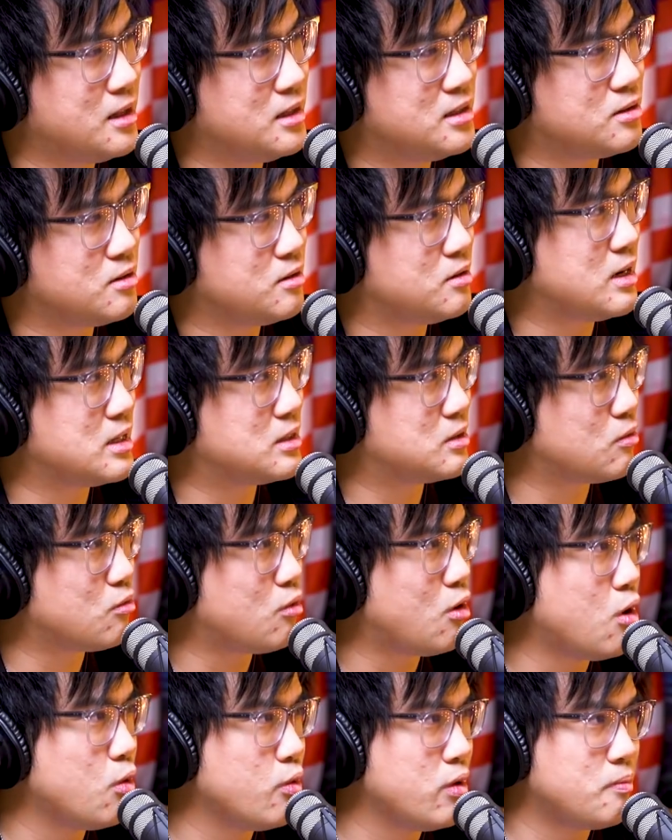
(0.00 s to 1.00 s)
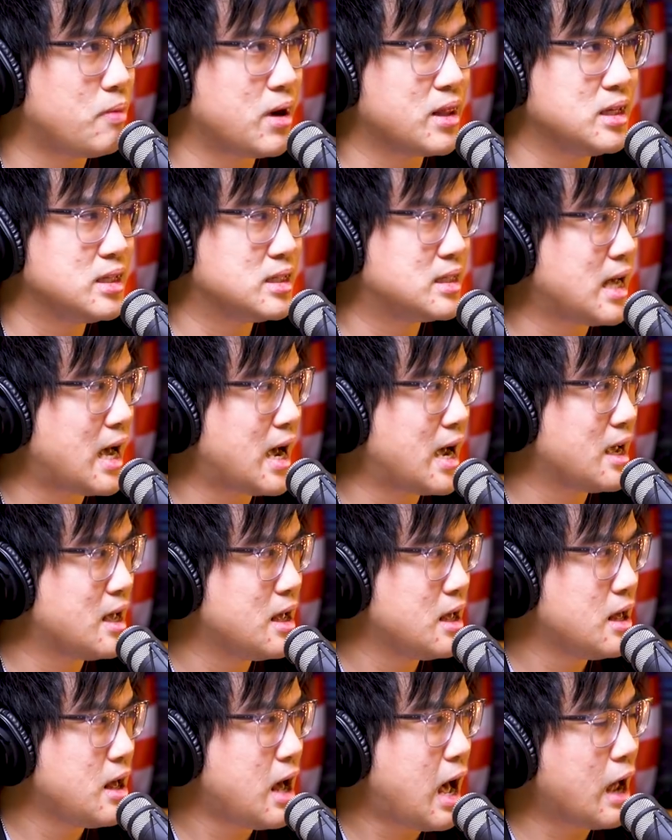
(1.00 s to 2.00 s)
think street cred's the wrong word. But this guy,
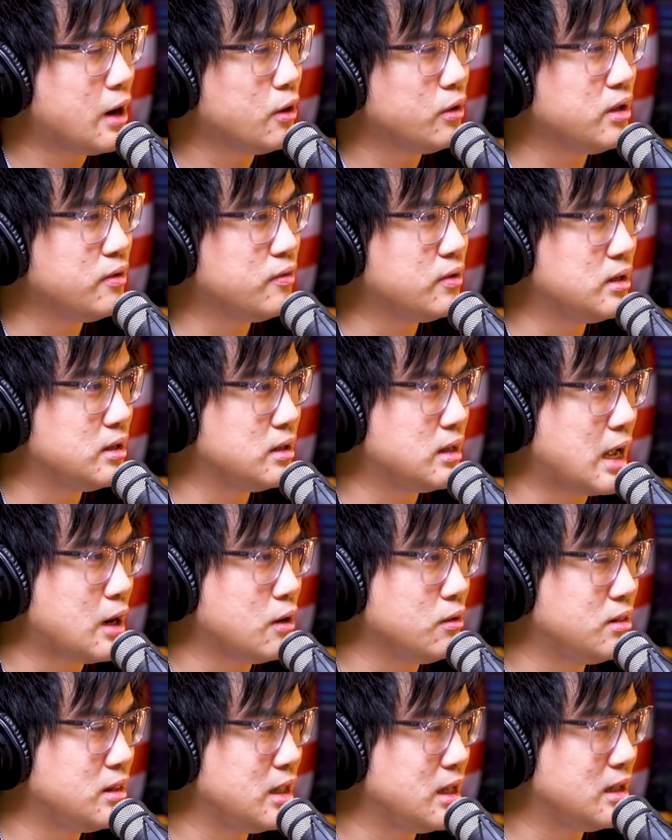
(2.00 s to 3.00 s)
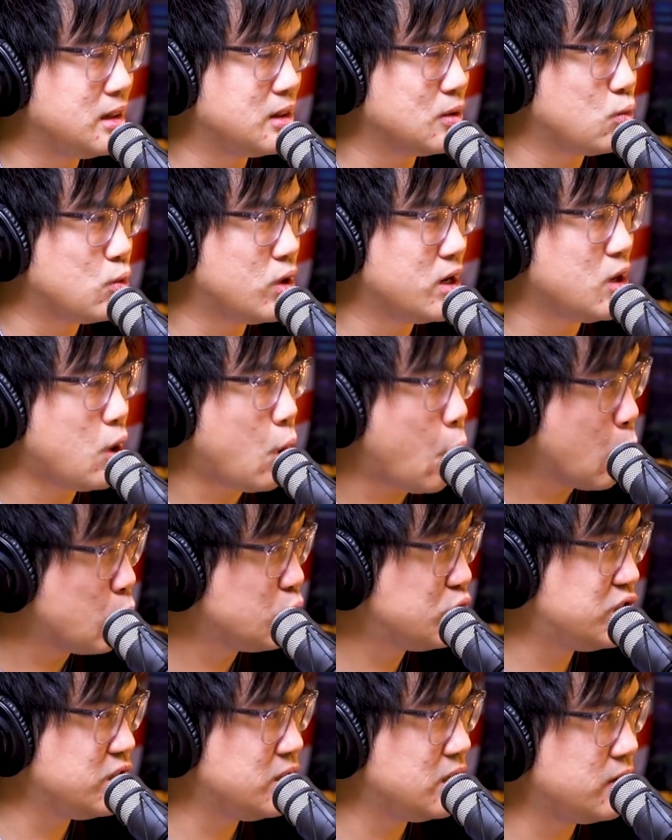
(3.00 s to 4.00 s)
I don't think the word
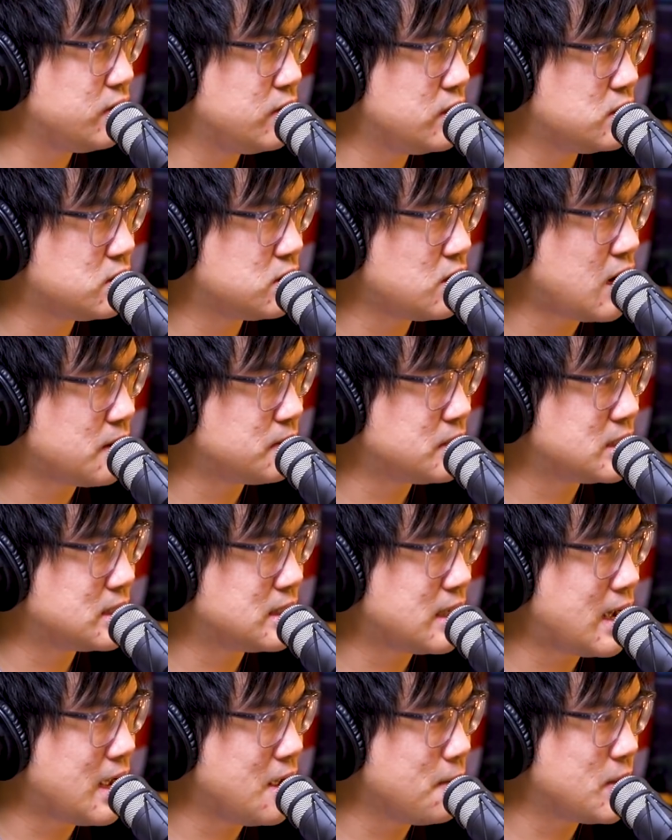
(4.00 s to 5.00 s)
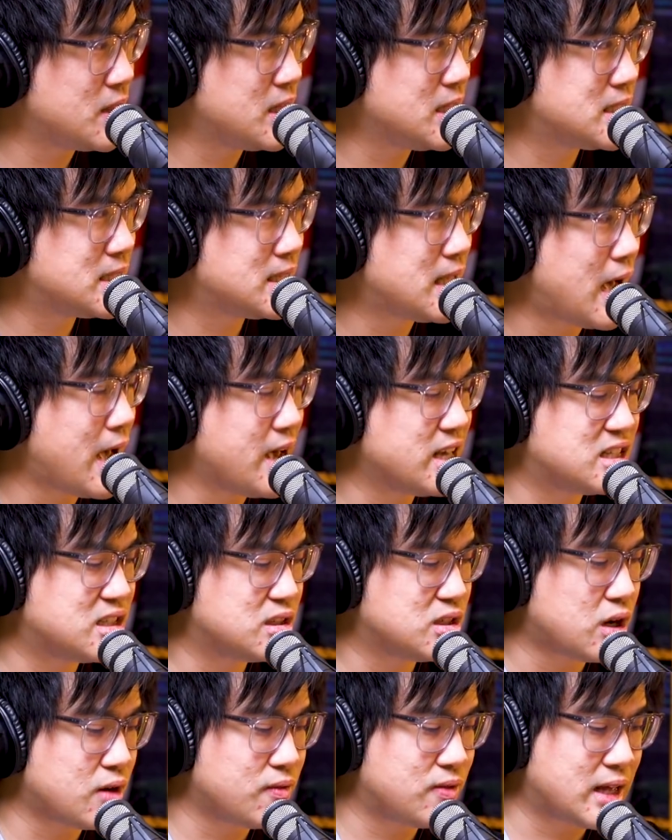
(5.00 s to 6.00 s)
OG even describes this guy. But this guy is
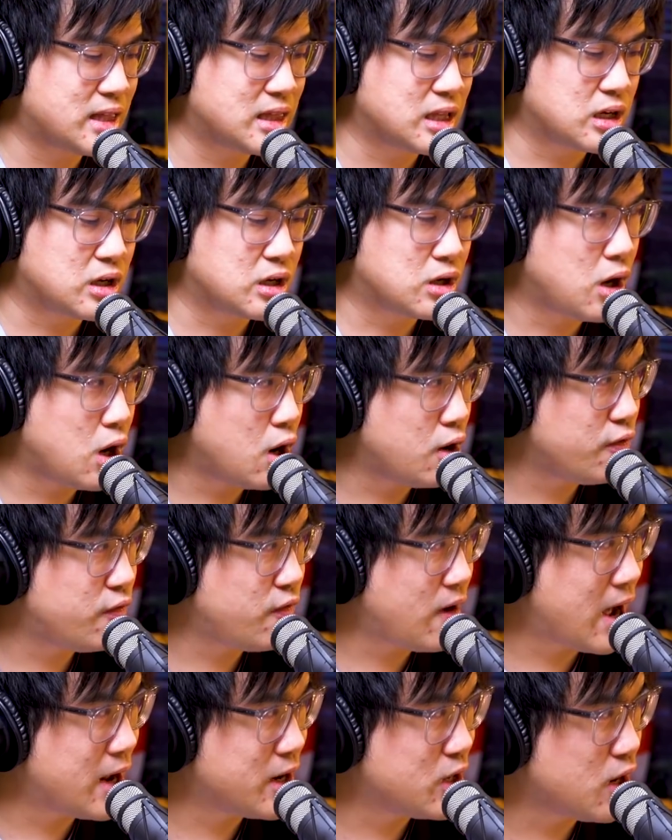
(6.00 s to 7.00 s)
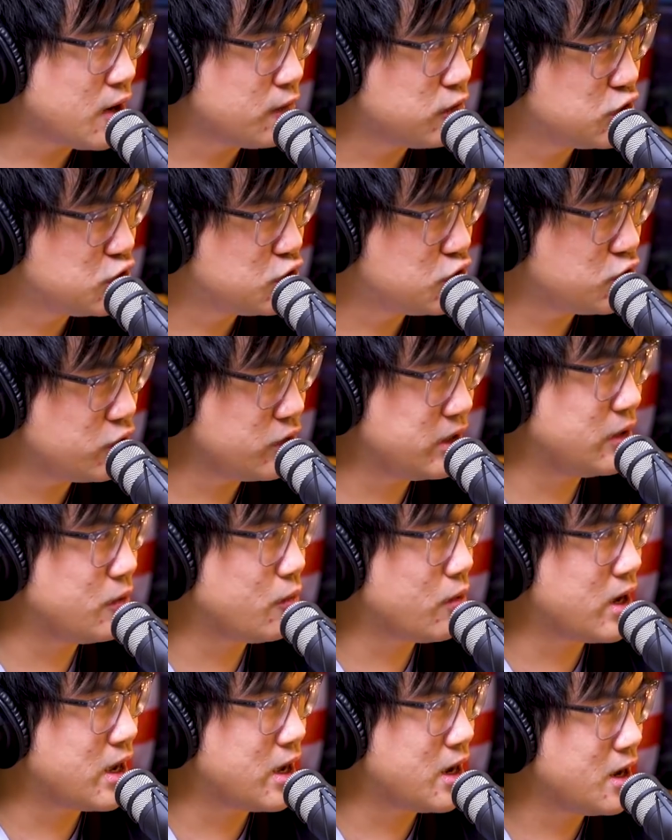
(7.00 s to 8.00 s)
sort of like the godfather of
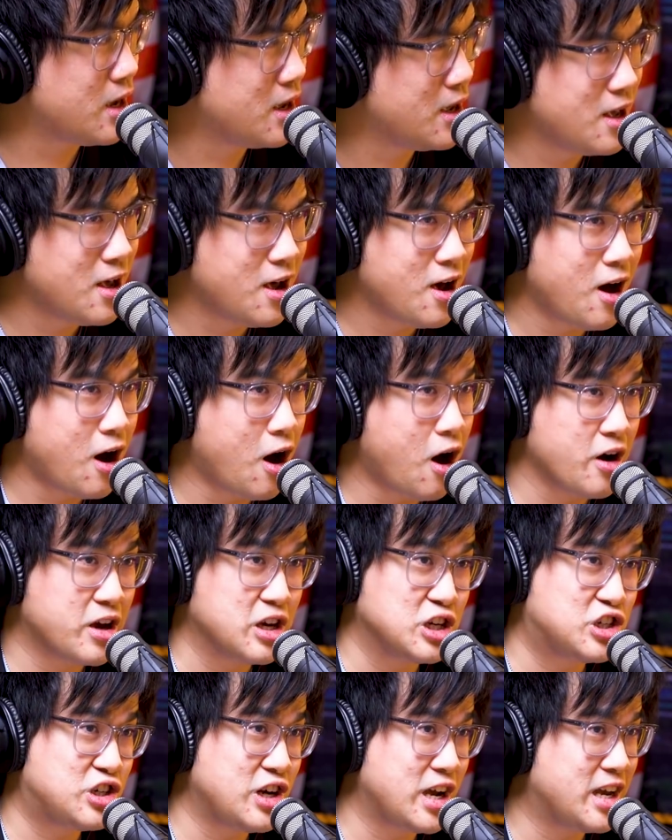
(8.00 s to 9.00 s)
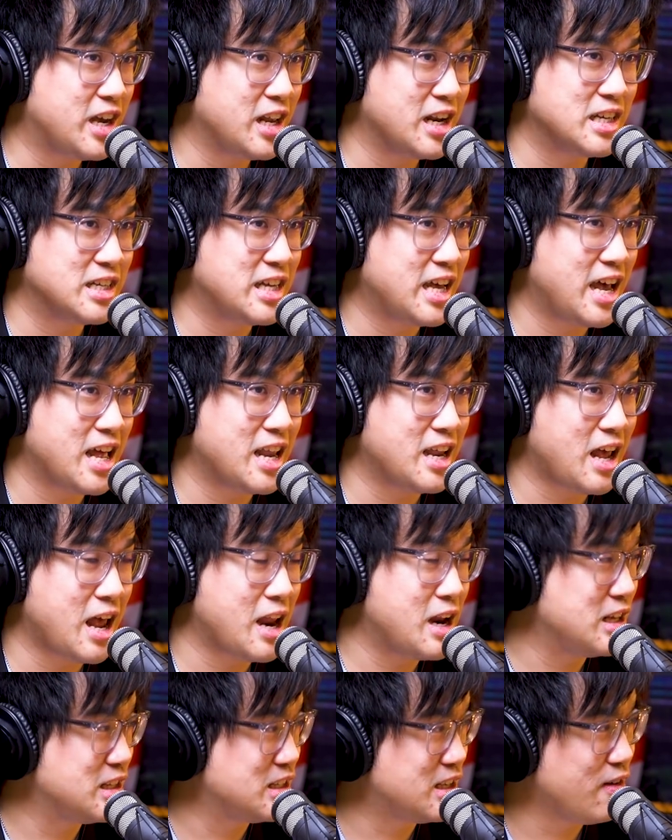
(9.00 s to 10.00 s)
streetwear. Oh, he's shaking his head
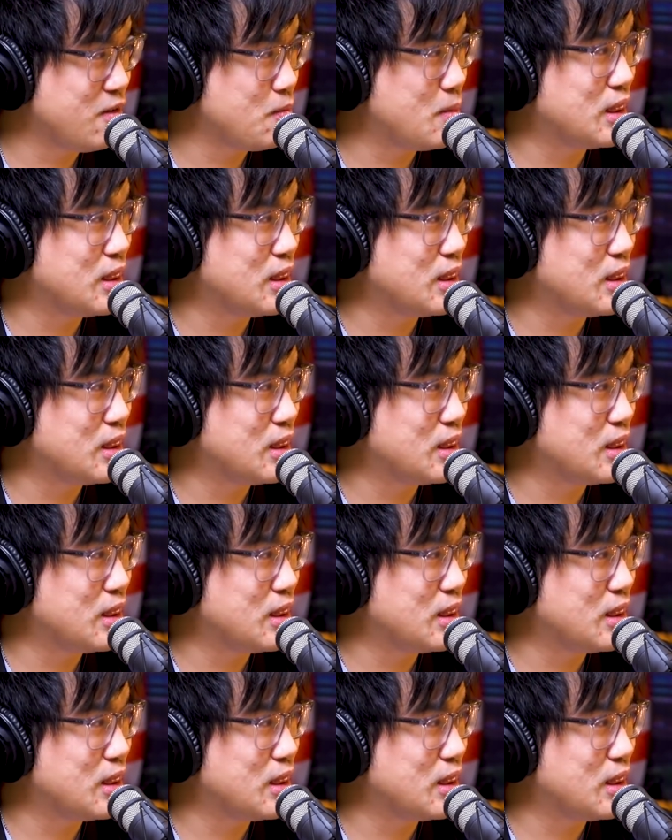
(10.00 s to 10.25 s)
and he's giving